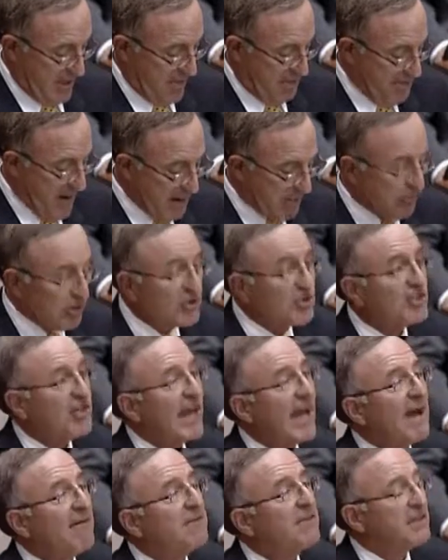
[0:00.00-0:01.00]
Member
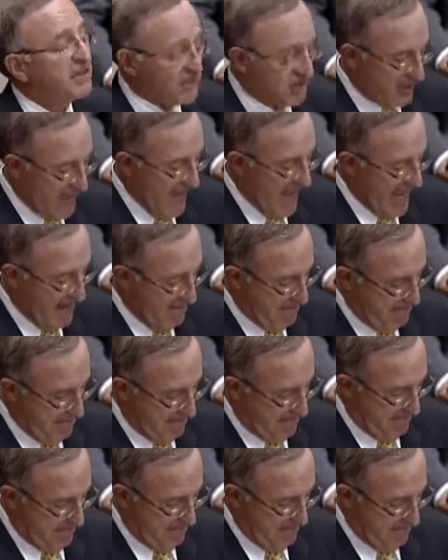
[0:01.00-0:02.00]
staff, the same.
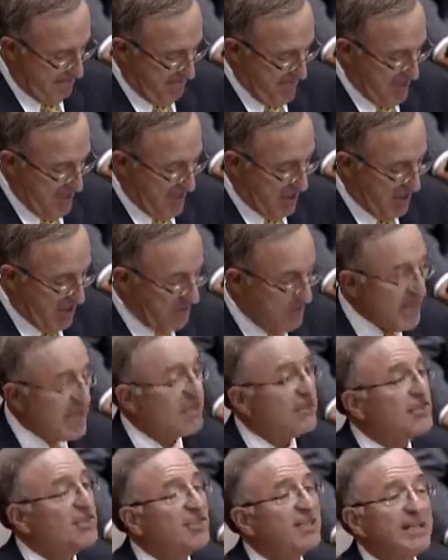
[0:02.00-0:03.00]

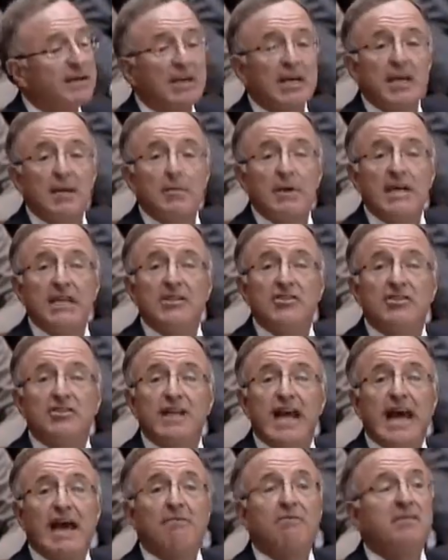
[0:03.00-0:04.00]
Committee
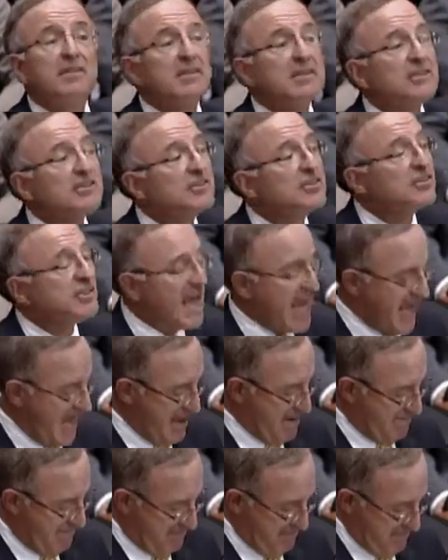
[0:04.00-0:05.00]
staff, the
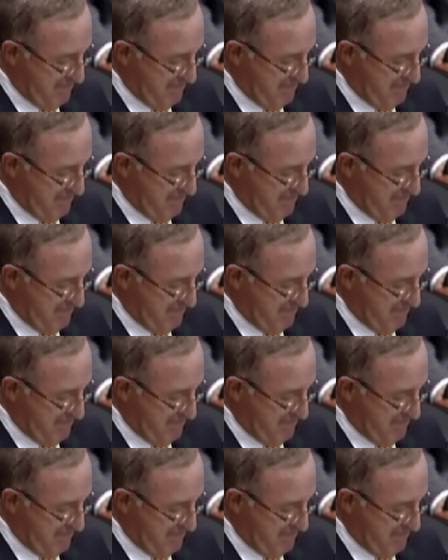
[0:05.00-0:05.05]
same.